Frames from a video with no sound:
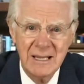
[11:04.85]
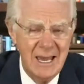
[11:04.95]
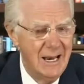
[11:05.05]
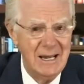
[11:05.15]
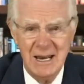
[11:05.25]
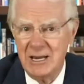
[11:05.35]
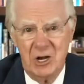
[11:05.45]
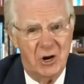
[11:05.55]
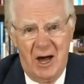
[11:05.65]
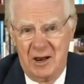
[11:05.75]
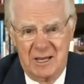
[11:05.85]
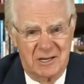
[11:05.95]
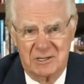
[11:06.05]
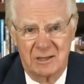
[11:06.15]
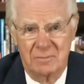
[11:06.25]
Kennedy didn't know how to
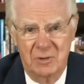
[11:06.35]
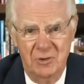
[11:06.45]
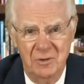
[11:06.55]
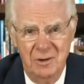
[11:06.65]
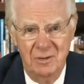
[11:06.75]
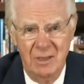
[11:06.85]
get to the moon.